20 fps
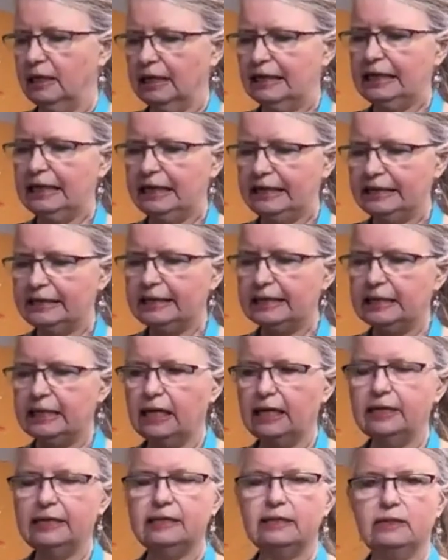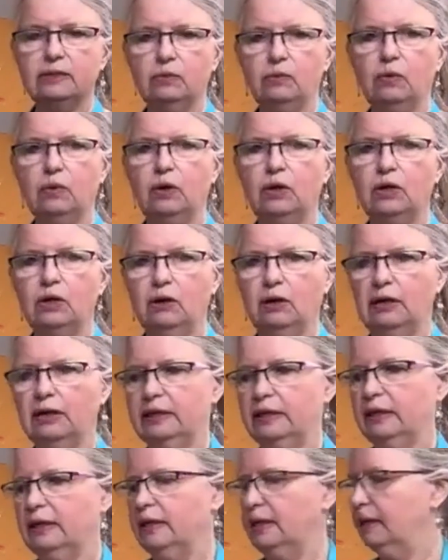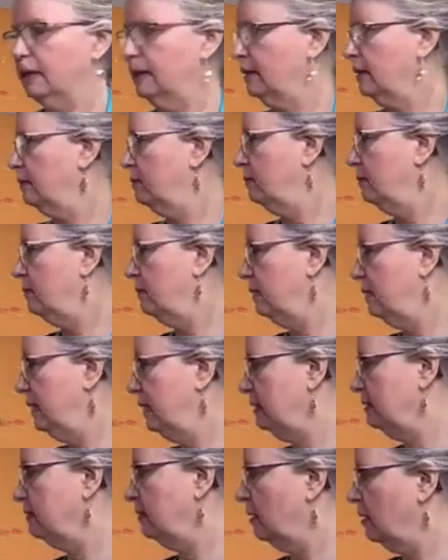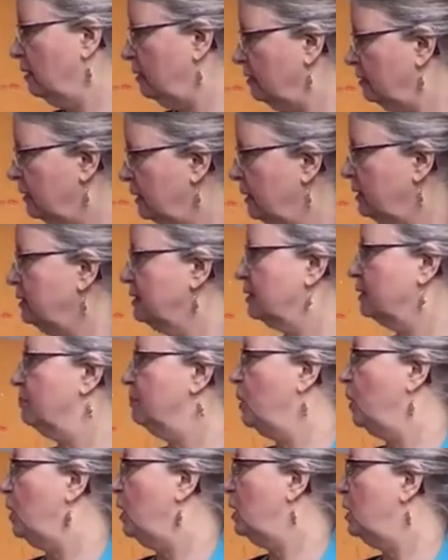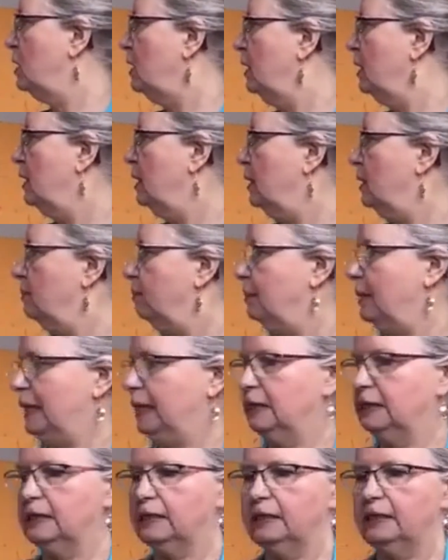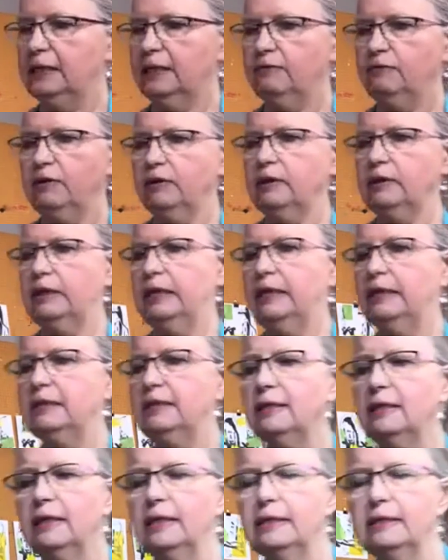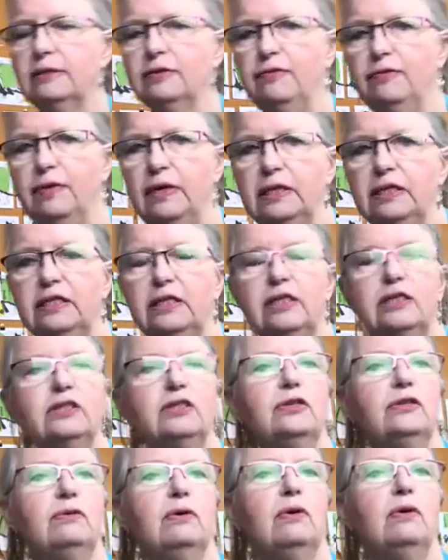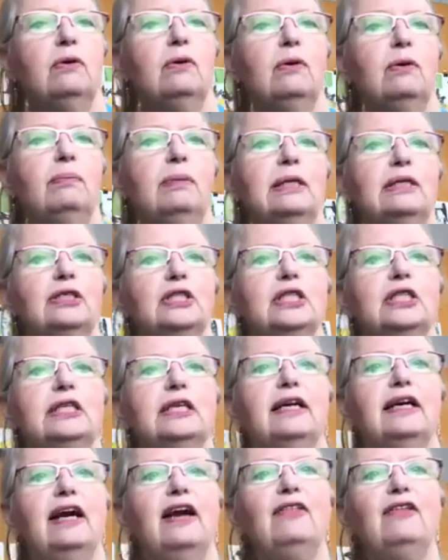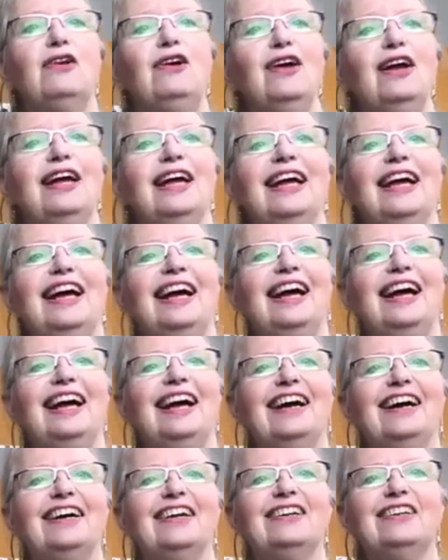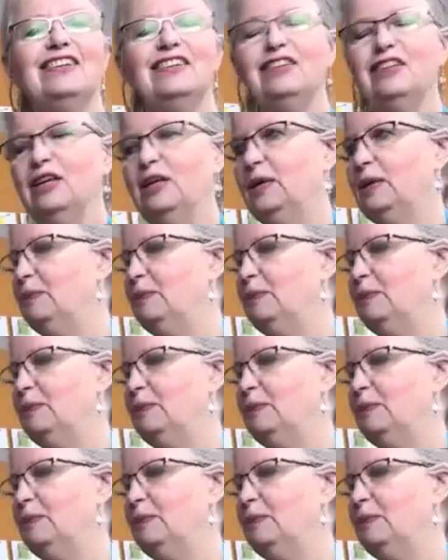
a nice size to work on. These are a little small, but nevertheless, it's fun to do a whole bunch together. And